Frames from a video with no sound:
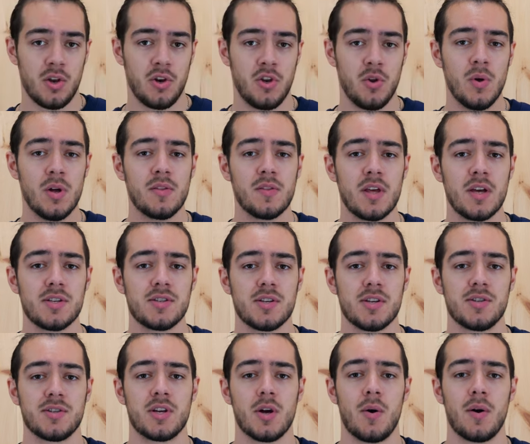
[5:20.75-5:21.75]
Doing this
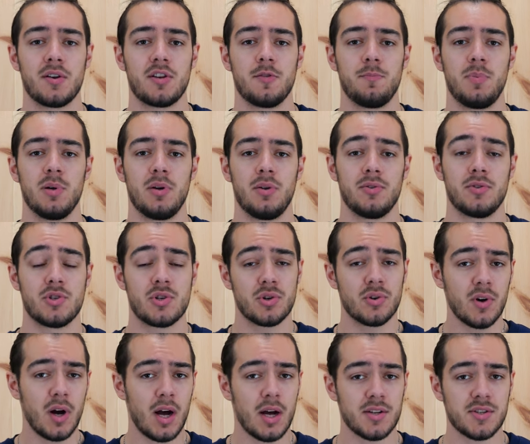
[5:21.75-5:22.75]
is going to build
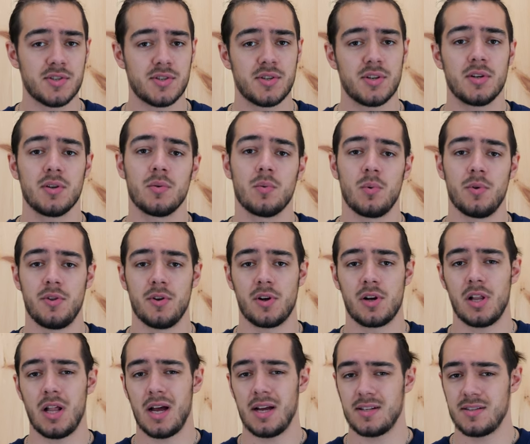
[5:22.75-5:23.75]
trust with your
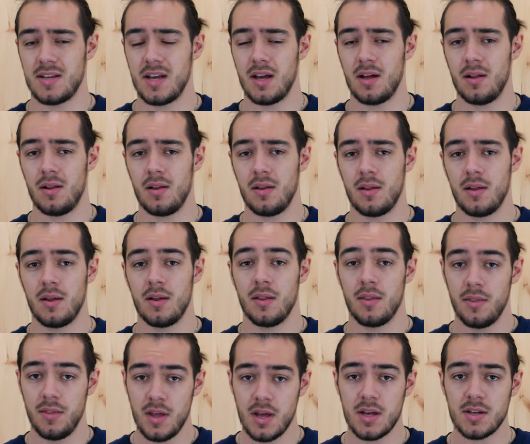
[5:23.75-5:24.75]
clientele.
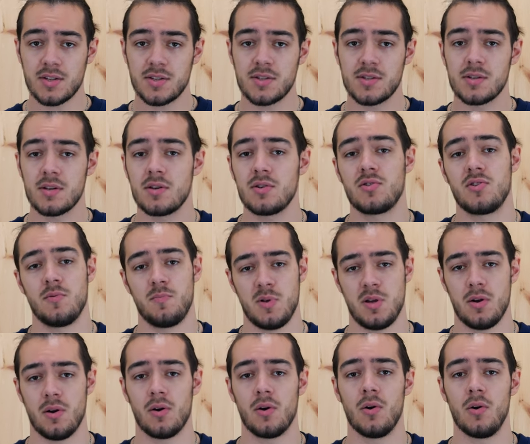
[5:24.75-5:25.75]
This should be
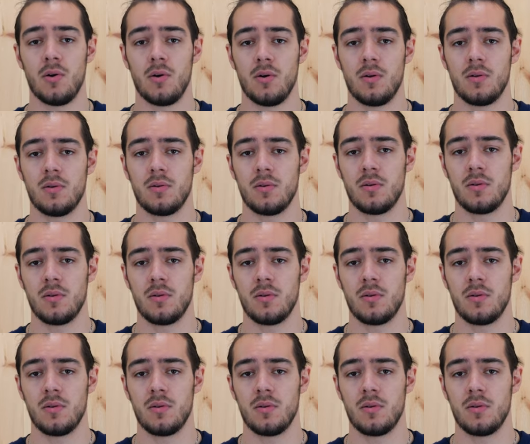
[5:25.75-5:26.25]
your goal.